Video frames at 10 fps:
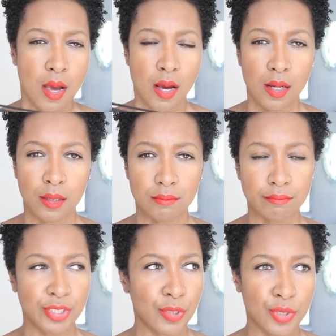
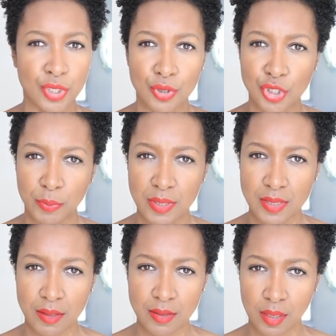um, you know, a shoe shop that sells